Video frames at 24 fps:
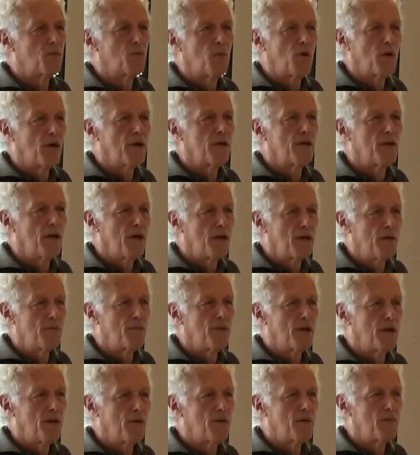what
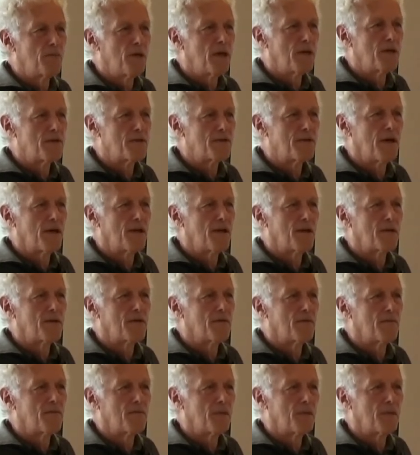anybody with metastatic